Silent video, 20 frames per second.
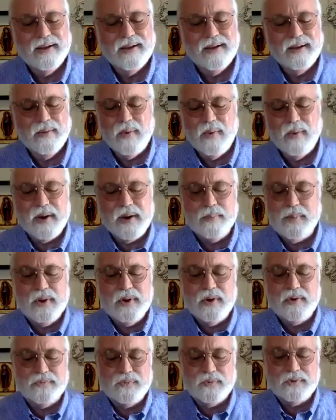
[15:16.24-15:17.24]
And what a
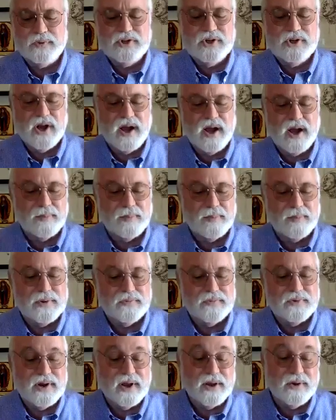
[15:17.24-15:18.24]
beautiful job
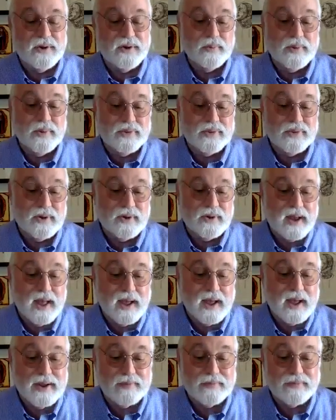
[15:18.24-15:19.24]
you've done with your
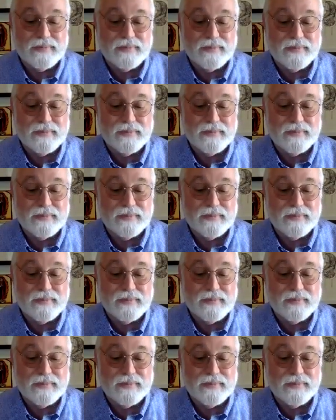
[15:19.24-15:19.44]
life.